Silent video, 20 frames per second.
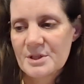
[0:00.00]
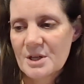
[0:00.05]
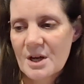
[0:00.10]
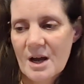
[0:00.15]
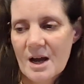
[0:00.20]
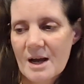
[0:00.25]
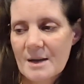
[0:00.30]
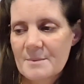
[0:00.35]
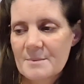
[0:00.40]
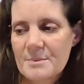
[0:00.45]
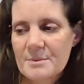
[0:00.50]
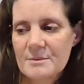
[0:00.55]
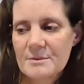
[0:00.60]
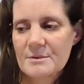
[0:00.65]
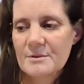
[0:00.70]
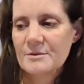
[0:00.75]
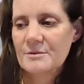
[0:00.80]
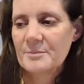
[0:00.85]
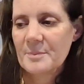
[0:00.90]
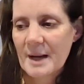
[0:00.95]
type
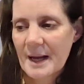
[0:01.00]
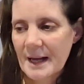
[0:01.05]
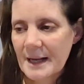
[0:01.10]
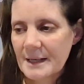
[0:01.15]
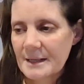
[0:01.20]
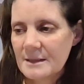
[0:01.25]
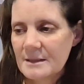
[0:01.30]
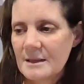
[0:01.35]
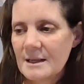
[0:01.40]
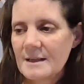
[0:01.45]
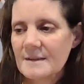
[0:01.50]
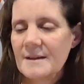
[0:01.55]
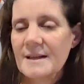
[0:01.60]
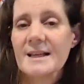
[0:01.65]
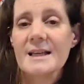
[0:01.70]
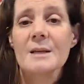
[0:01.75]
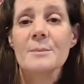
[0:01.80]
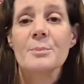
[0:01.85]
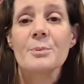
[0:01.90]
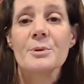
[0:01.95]
of pain and they
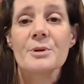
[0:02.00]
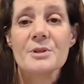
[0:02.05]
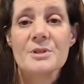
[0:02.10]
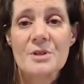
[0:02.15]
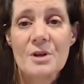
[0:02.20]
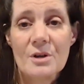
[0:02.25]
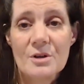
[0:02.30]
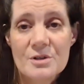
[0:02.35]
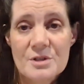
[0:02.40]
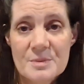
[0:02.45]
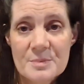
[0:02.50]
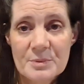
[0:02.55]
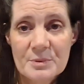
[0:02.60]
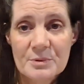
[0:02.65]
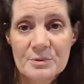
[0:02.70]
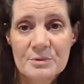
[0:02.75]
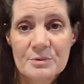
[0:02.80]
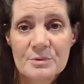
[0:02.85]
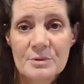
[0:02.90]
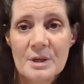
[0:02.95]
get put into
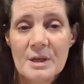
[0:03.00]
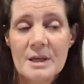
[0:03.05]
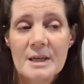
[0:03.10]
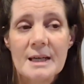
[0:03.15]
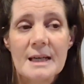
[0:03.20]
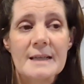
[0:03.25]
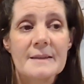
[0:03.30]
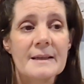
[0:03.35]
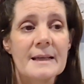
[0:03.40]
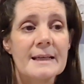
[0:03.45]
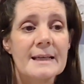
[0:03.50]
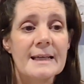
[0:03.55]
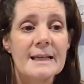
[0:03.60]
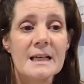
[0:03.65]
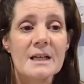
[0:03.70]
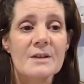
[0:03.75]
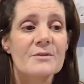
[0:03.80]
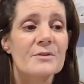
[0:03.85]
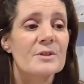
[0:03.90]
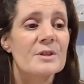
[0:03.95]
hospital and they get
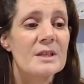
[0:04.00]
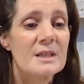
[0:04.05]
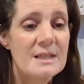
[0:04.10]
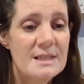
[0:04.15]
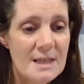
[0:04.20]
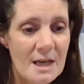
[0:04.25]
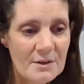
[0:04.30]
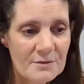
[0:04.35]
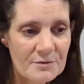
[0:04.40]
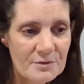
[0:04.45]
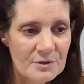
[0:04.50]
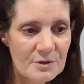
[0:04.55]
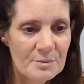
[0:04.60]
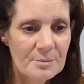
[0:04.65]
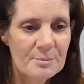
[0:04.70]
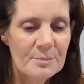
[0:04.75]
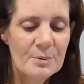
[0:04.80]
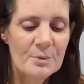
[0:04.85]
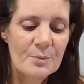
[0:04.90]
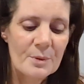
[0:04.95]
everything done for them.
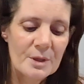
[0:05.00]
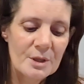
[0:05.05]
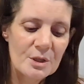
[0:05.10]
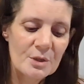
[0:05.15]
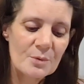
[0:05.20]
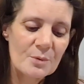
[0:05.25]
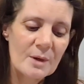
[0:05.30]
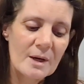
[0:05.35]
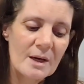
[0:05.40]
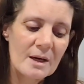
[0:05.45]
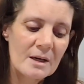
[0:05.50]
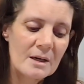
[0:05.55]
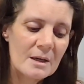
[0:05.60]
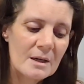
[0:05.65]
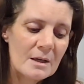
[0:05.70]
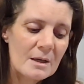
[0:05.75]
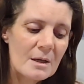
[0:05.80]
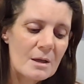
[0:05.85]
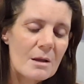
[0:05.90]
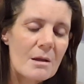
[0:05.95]
But when you are
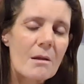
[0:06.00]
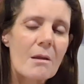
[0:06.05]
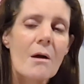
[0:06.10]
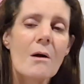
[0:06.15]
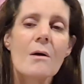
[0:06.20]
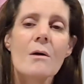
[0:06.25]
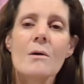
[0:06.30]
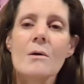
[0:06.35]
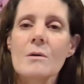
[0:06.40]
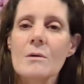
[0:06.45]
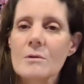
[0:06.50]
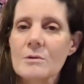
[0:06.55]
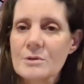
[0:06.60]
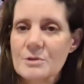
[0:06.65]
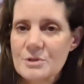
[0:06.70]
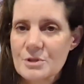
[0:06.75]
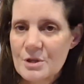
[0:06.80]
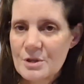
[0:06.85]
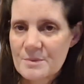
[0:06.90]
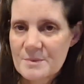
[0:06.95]

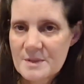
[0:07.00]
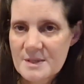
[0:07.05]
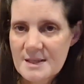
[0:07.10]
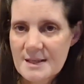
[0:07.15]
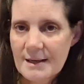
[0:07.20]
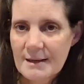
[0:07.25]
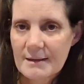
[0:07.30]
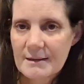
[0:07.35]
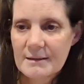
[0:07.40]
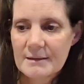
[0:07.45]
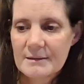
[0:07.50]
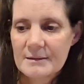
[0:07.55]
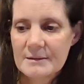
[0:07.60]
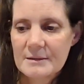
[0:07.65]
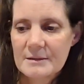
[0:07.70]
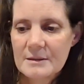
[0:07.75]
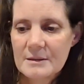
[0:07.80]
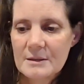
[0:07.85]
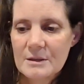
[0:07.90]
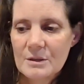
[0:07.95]
long-term sick,
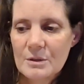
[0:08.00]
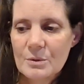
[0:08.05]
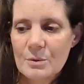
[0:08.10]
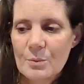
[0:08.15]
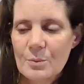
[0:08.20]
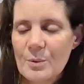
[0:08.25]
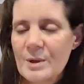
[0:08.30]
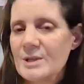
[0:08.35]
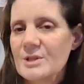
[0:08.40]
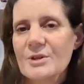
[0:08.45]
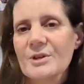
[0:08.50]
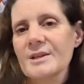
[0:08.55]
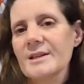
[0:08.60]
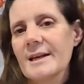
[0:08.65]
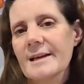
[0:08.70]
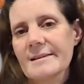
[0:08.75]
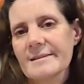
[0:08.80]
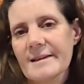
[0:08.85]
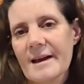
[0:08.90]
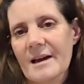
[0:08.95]
we don't
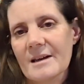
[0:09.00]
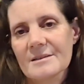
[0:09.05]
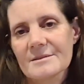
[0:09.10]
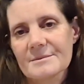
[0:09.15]
get that.